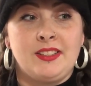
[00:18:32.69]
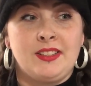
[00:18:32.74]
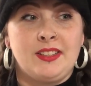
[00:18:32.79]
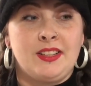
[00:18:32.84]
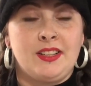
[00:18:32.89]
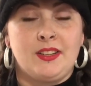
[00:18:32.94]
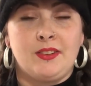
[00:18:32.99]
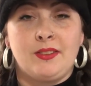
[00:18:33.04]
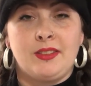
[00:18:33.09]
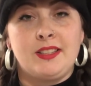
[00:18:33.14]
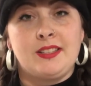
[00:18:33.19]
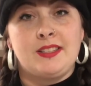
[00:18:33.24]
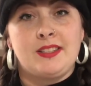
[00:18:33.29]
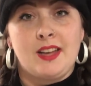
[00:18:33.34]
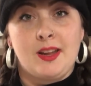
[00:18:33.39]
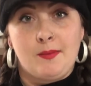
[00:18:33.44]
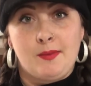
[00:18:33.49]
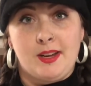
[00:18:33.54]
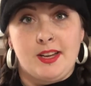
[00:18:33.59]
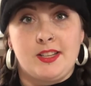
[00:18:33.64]
you know, this
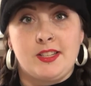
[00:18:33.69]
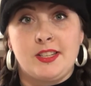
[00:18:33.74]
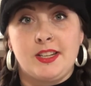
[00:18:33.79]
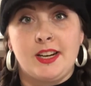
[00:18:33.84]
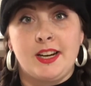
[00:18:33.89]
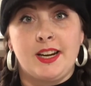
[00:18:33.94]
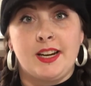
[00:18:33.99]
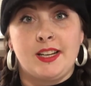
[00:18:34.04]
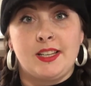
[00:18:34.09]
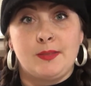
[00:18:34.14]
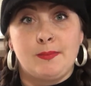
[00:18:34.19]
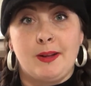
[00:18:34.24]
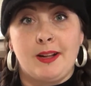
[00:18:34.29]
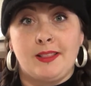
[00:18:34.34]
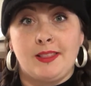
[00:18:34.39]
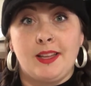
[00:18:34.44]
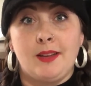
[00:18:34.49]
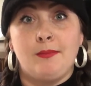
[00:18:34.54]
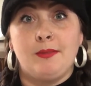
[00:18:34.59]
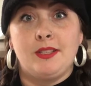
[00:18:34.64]
time next year, I
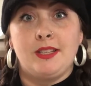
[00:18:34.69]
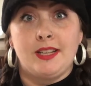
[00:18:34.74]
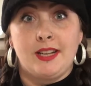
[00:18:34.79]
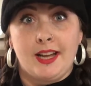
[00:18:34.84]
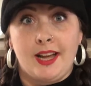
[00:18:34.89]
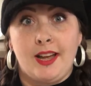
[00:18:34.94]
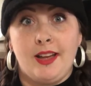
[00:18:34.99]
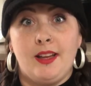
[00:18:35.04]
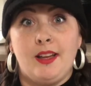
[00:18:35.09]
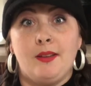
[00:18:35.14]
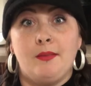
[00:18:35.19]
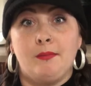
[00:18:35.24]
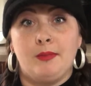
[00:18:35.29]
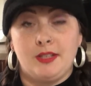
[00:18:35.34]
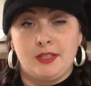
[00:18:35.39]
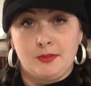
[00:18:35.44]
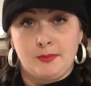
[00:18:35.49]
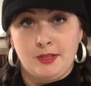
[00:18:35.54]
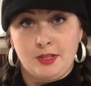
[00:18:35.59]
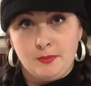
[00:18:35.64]
expect them to get
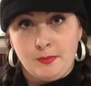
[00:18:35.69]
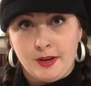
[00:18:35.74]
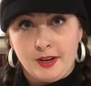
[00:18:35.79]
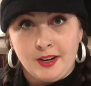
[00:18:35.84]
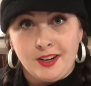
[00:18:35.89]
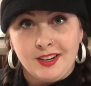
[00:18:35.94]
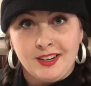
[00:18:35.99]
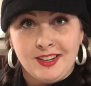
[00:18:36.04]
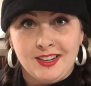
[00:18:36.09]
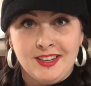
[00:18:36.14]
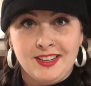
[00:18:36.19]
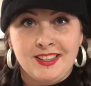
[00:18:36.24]
much, much bigger